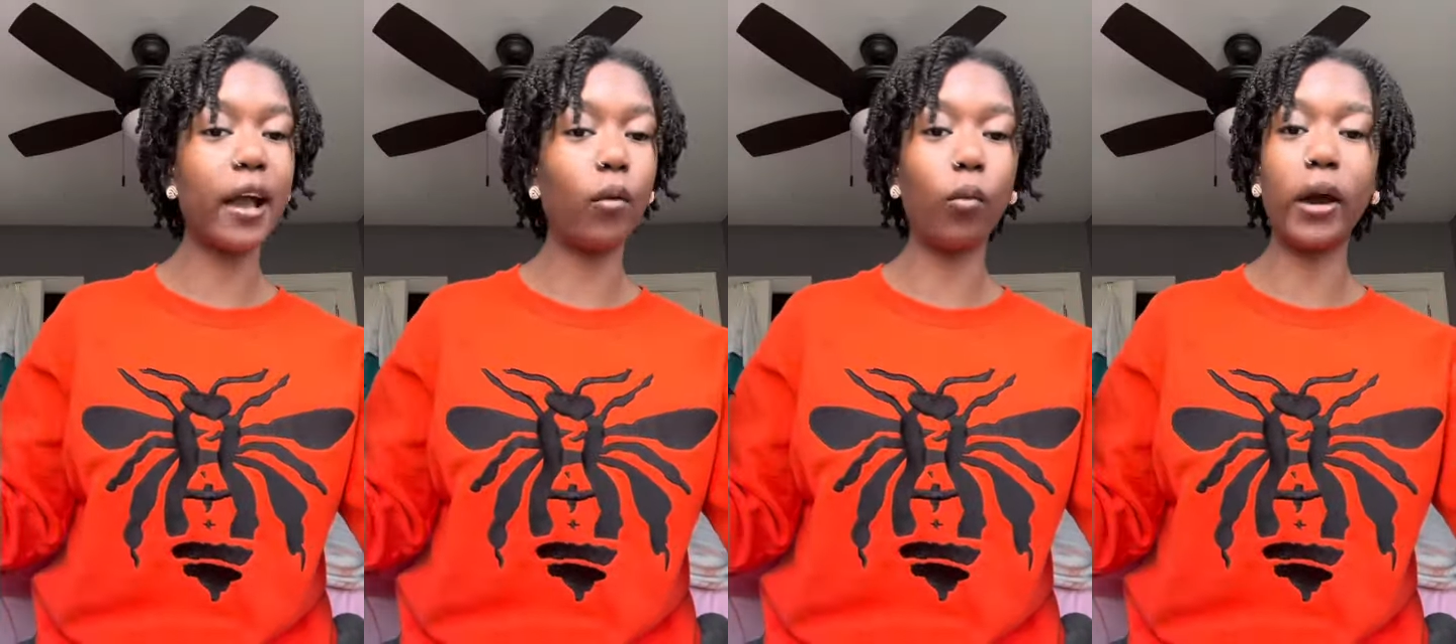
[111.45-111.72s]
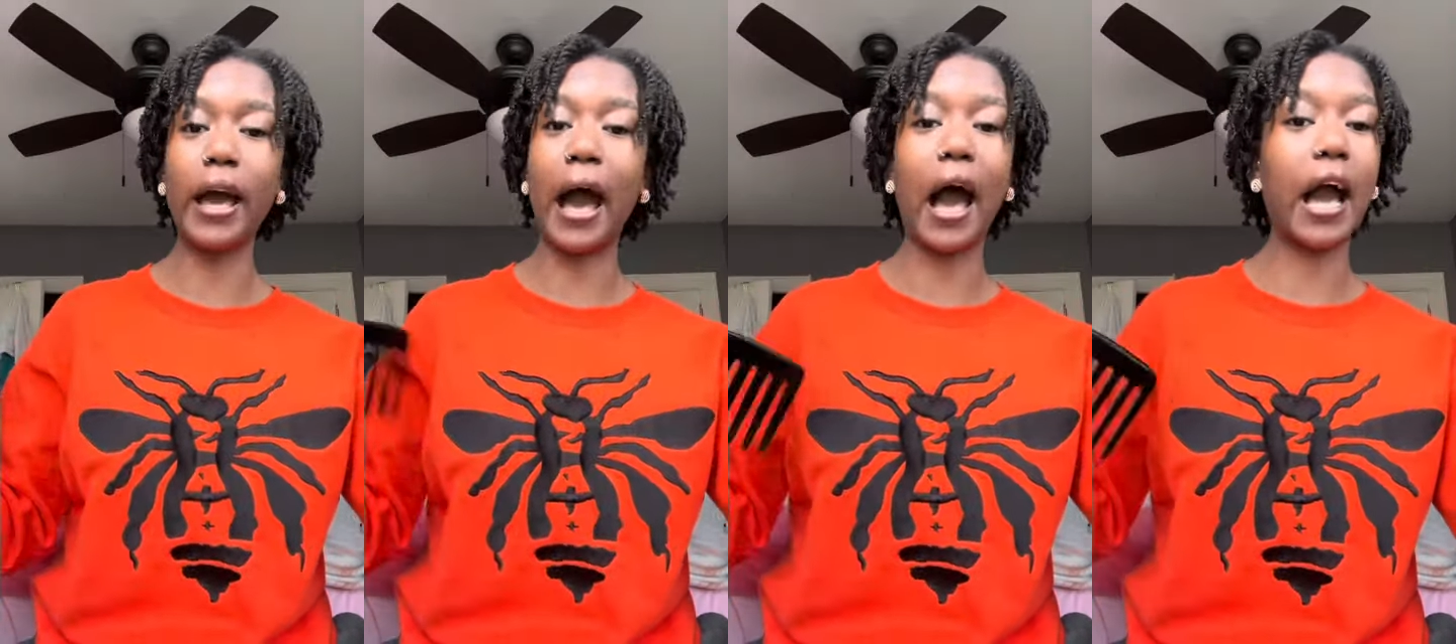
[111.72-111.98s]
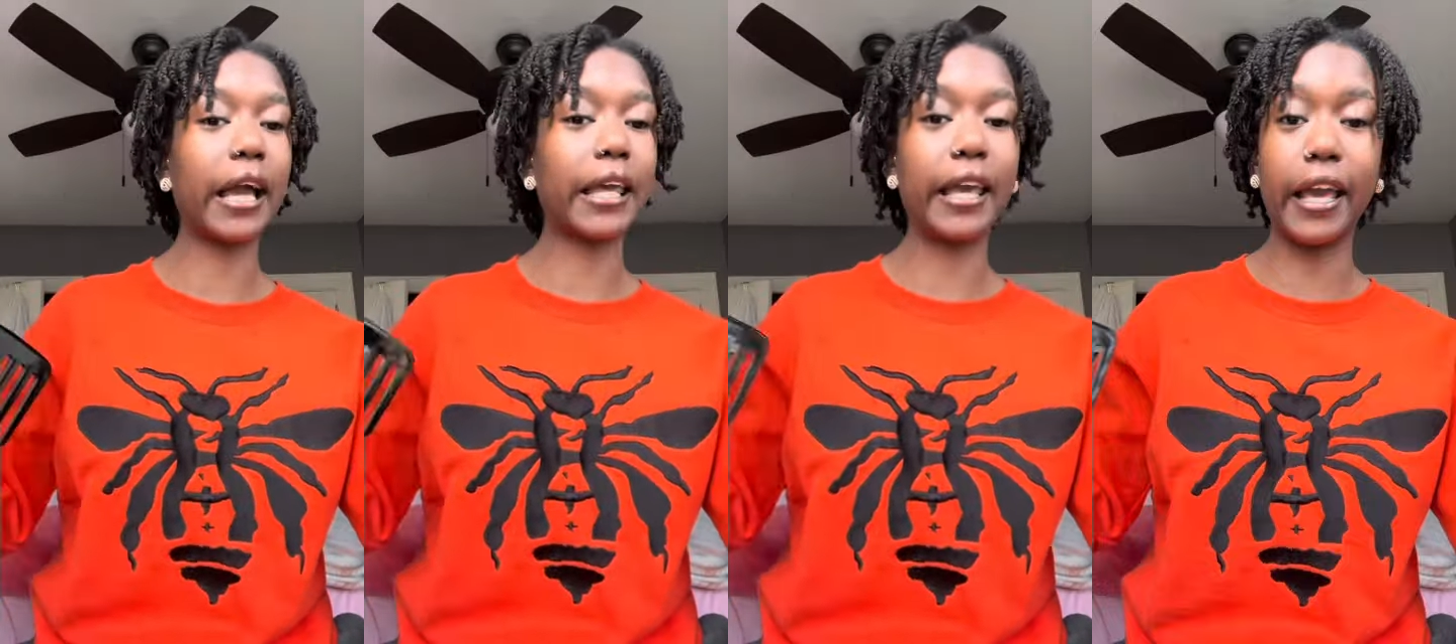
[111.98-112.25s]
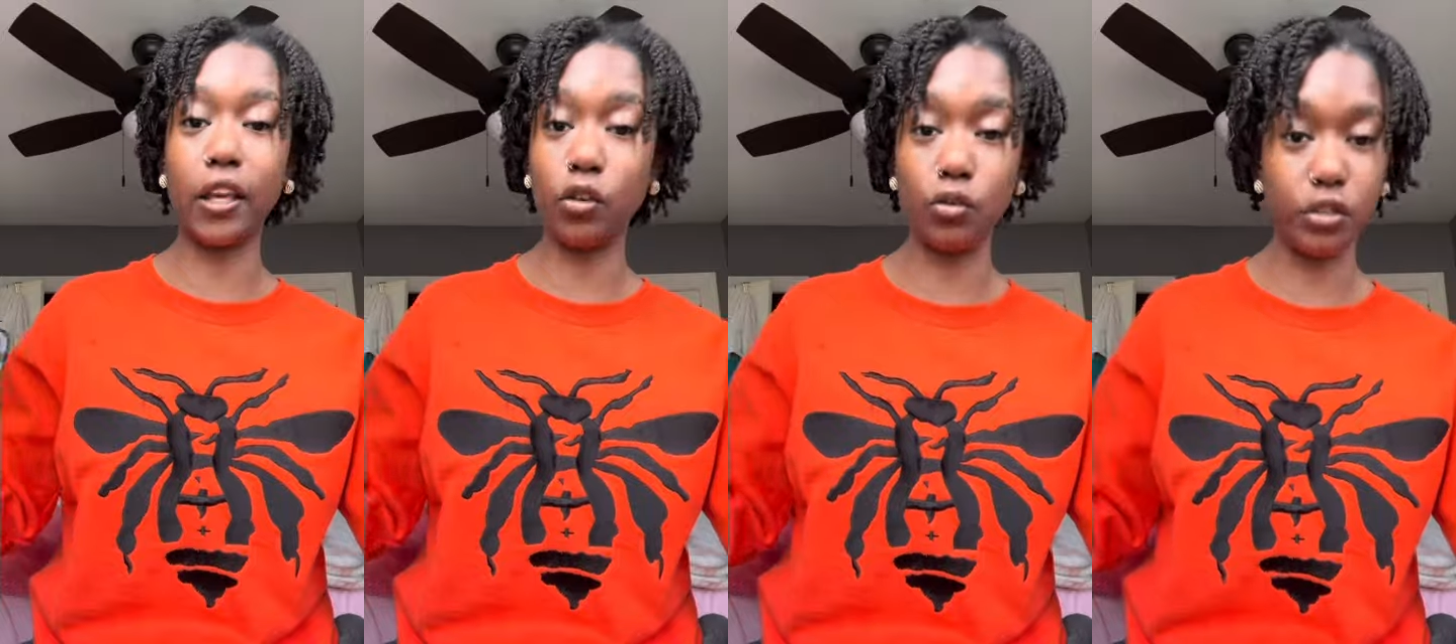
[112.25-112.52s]
wet, I
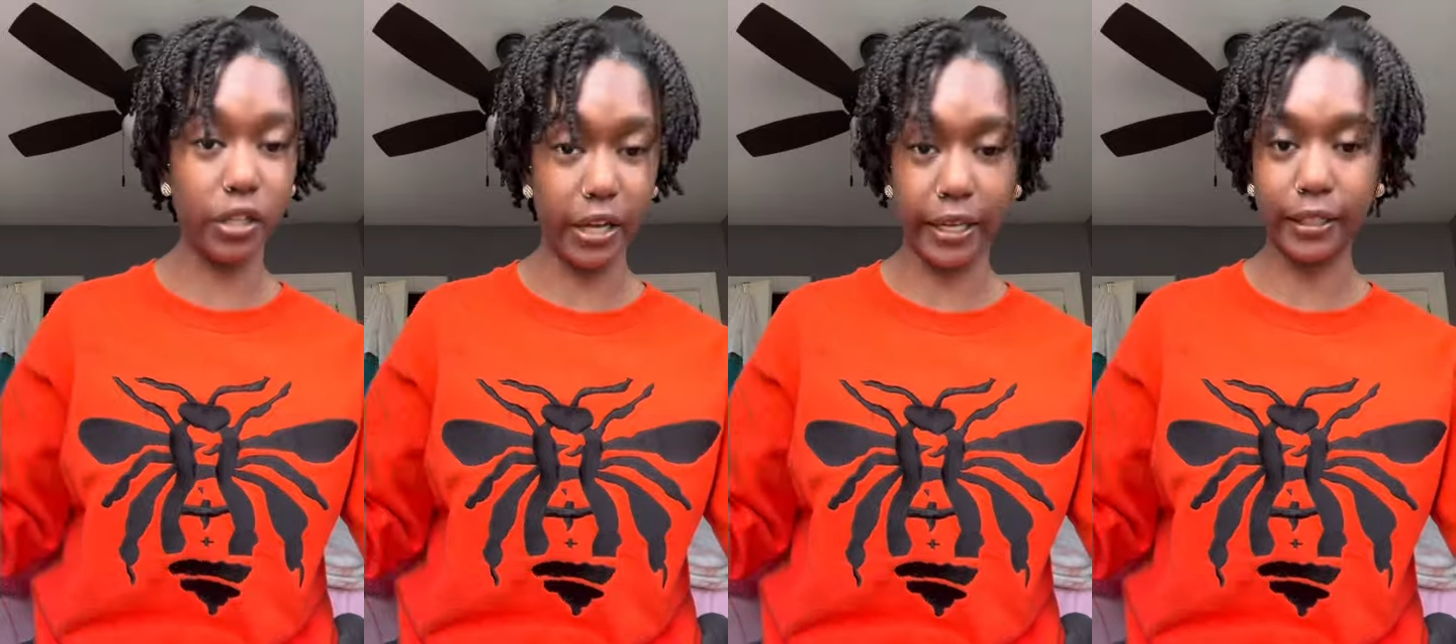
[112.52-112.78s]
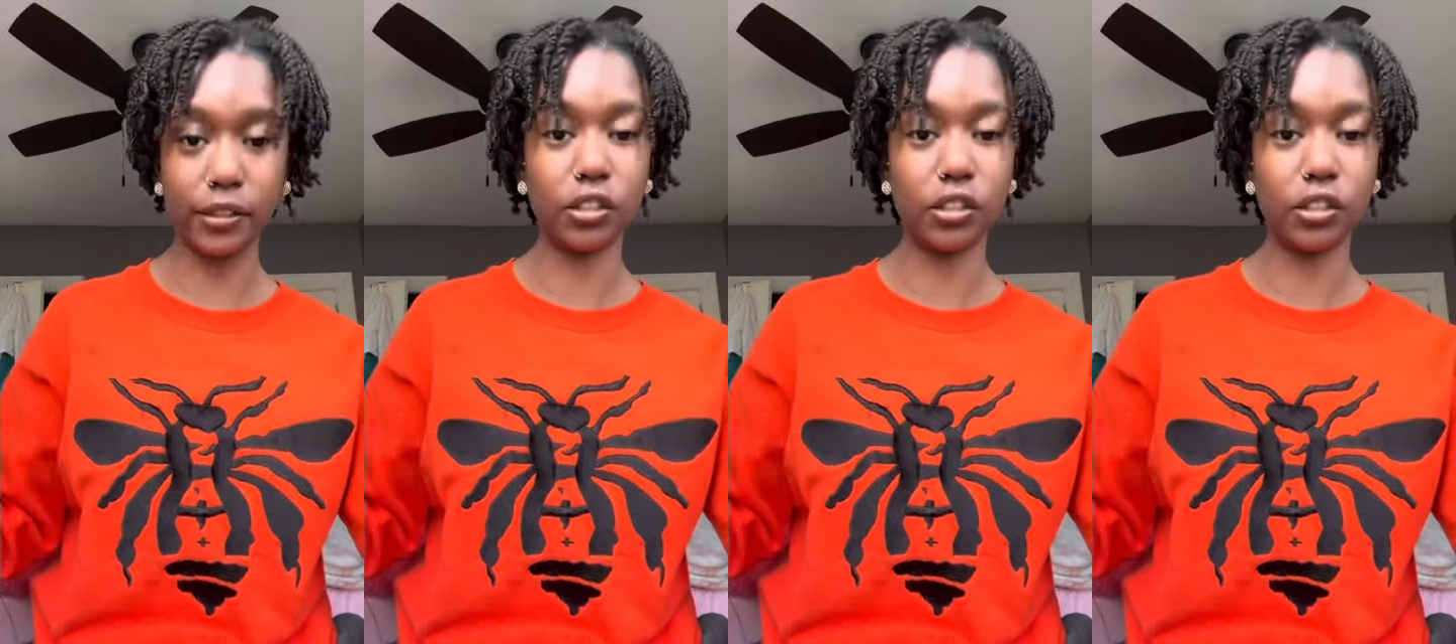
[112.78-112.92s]
can't use nothing.